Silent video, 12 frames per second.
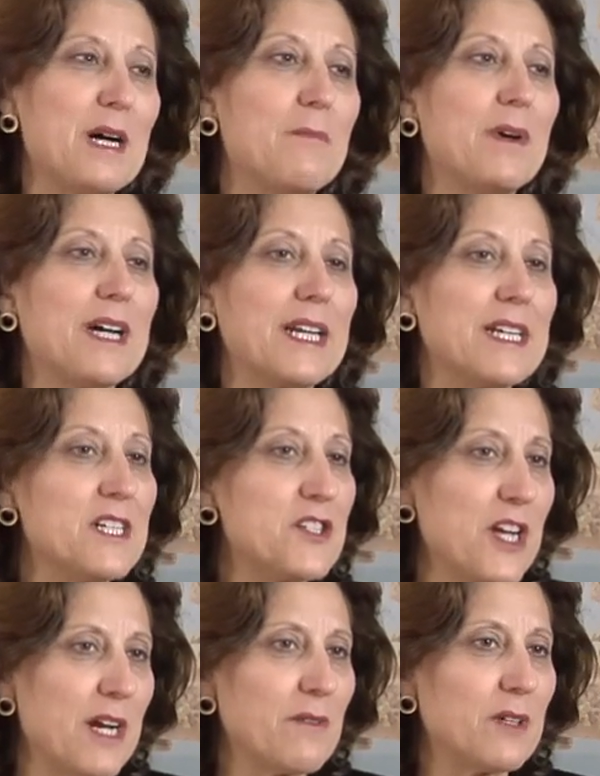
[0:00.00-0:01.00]
but in
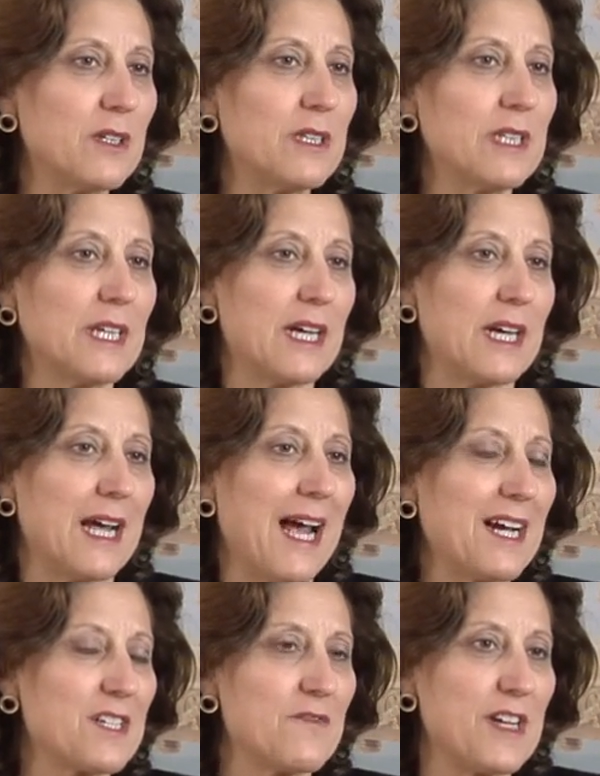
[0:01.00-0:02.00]
general,
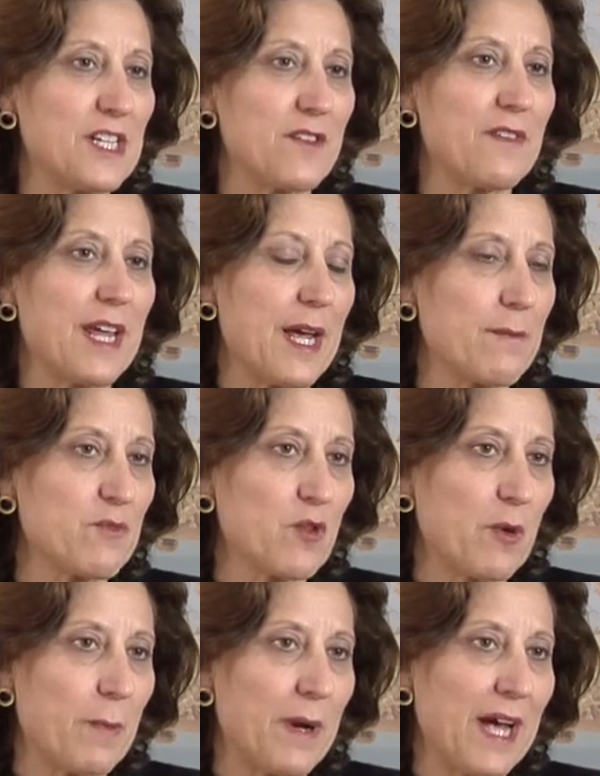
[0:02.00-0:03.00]
activation of the
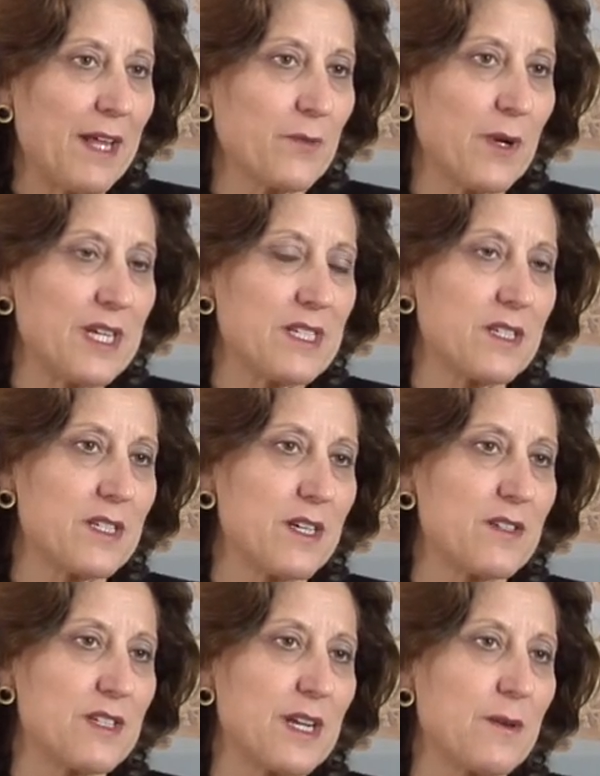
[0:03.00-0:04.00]
mTOR pathway is
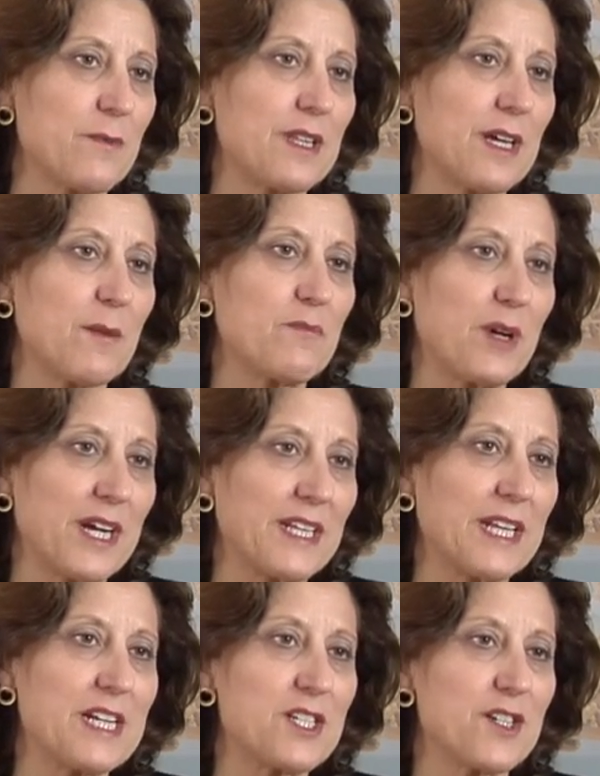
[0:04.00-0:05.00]
associated with
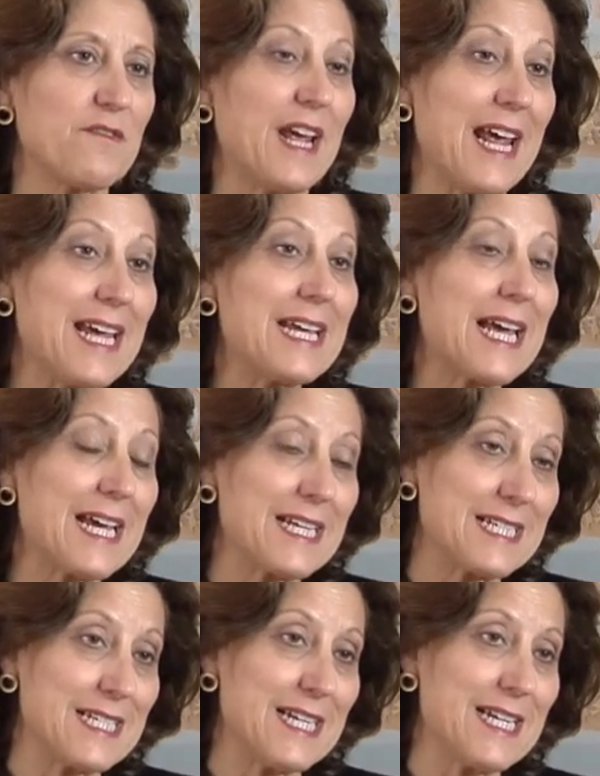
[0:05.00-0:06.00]
upregulation of
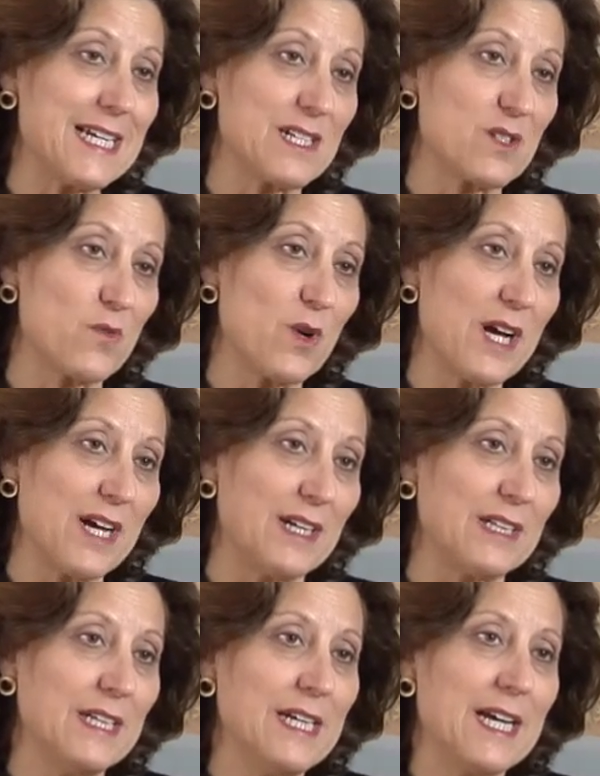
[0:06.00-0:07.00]
AKT as well,